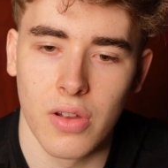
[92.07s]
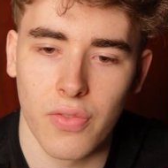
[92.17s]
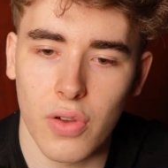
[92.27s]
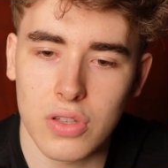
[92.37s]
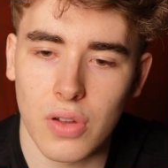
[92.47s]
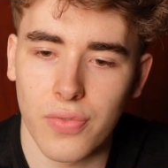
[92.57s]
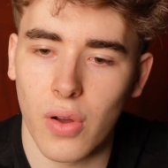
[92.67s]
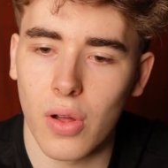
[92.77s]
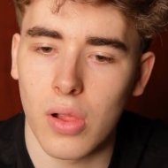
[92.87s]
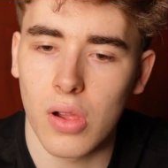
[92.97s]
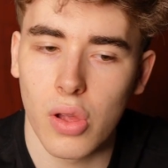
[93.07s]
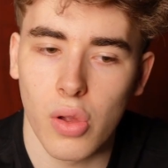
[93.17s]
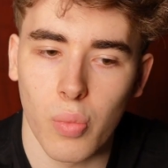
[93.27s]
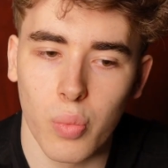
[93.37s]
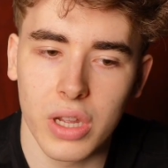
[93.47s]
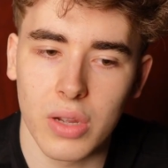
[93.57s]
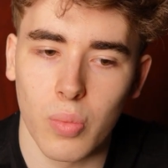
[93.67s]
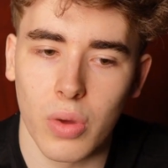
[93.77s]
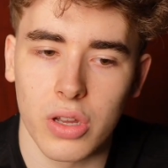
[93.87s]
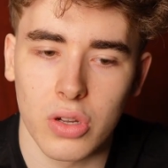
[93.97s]
First of all, we
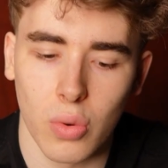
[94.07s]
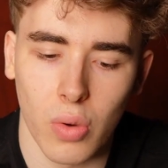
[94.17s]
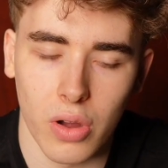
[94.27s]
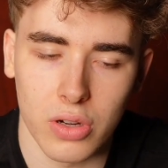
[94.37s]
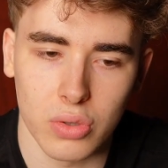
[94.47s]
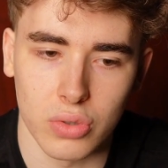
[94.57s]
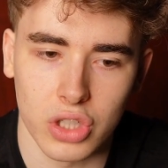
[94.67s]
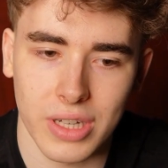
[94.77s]
want to go onto